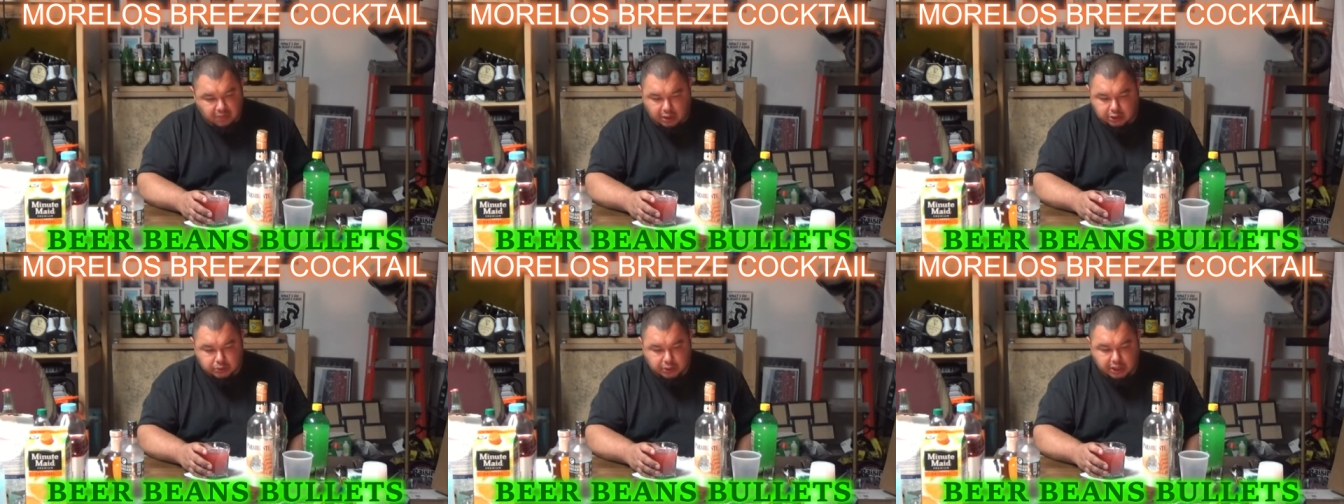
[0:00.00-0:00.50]

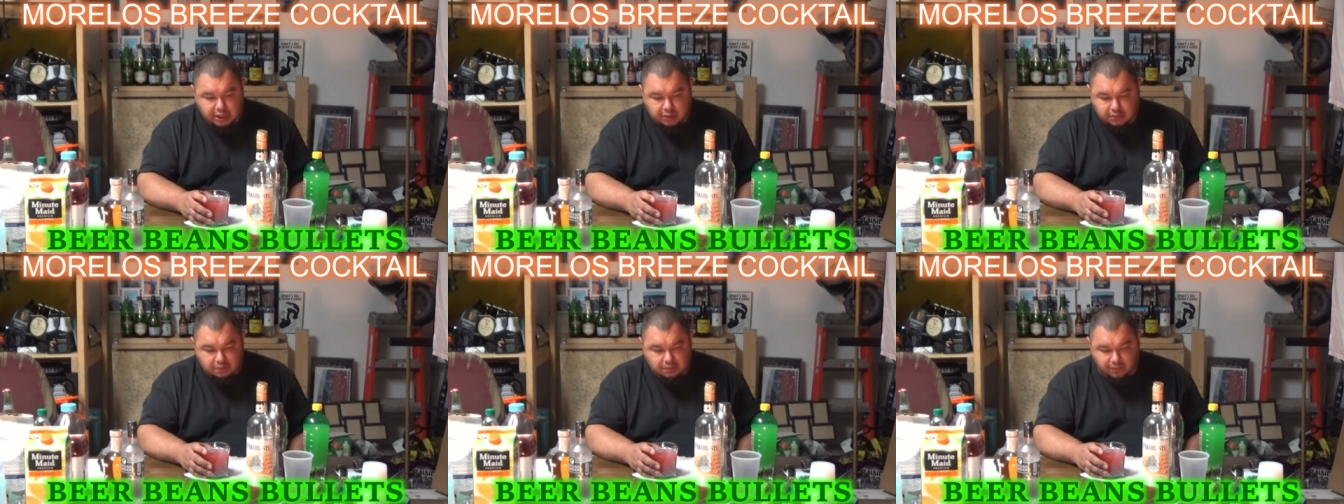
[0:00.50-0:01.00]
There's really
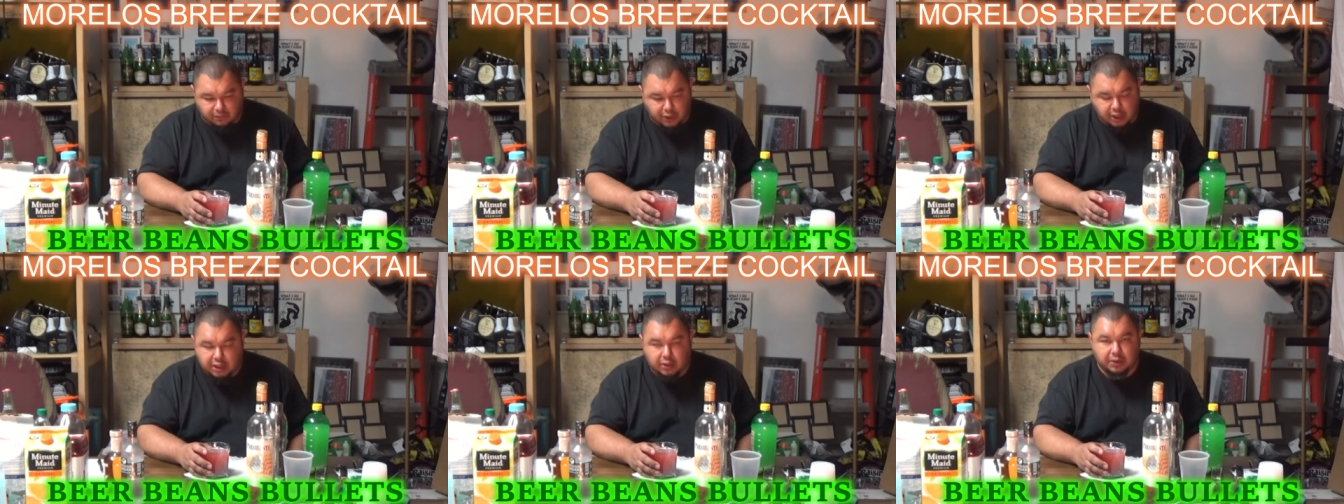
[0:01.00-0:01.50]

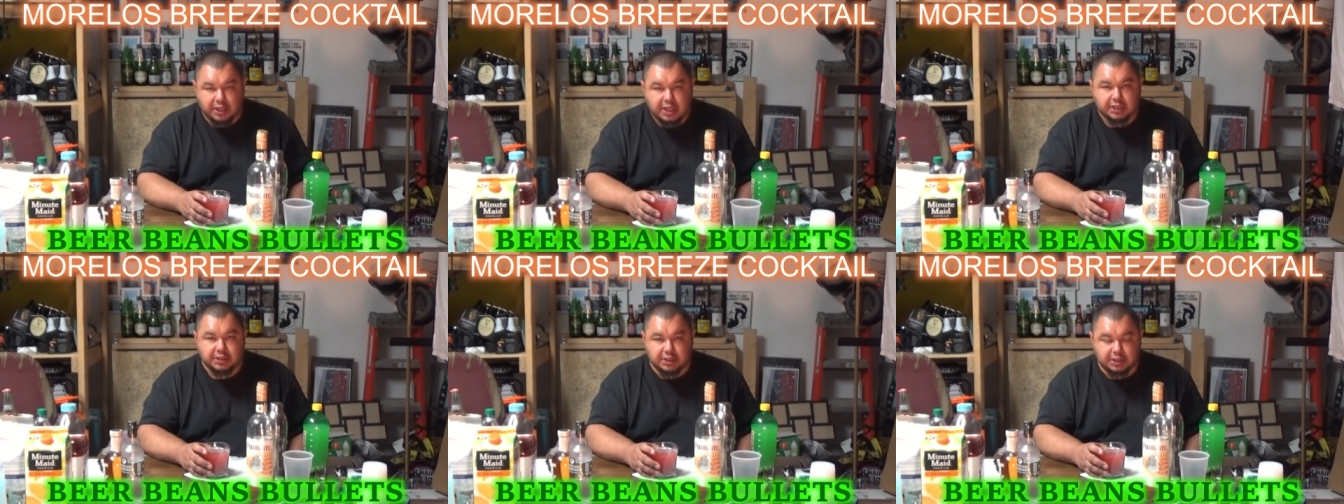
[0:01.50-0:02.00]
very little
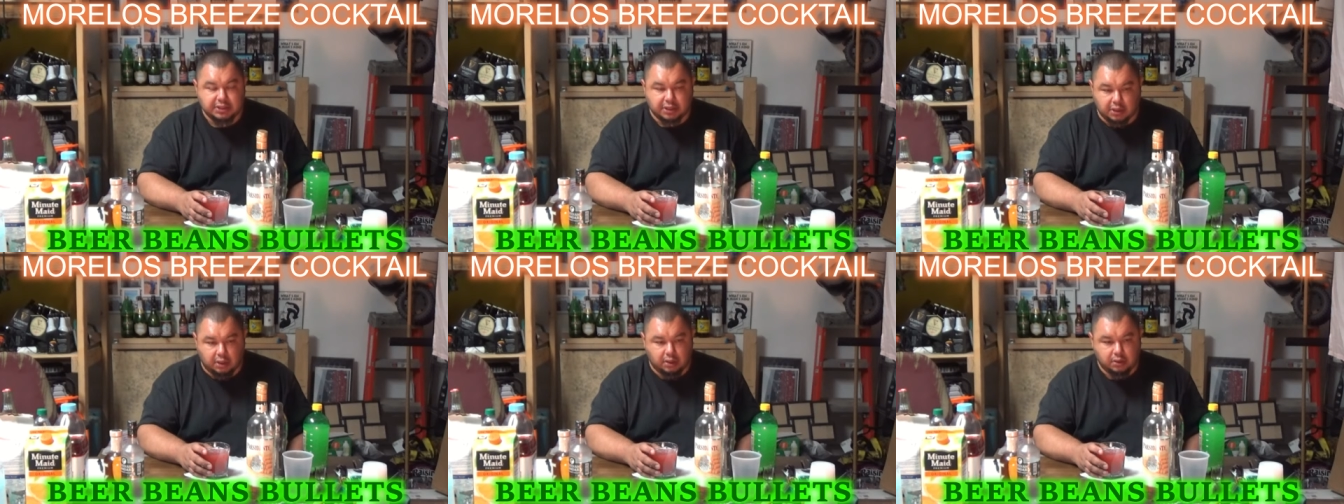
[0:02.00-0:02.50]
heat to this at
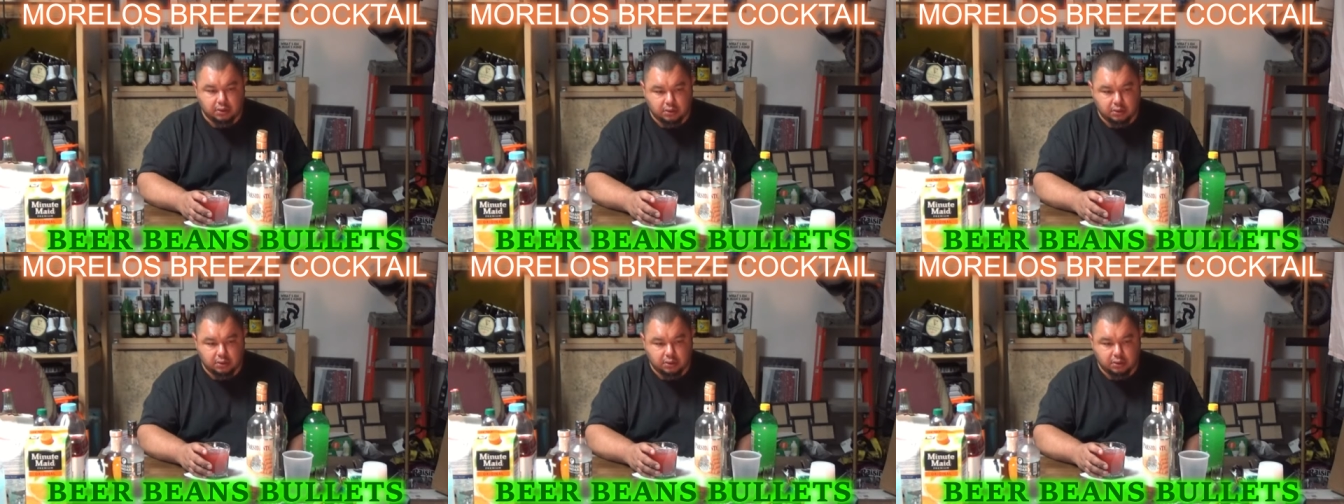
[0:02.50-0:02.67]
all.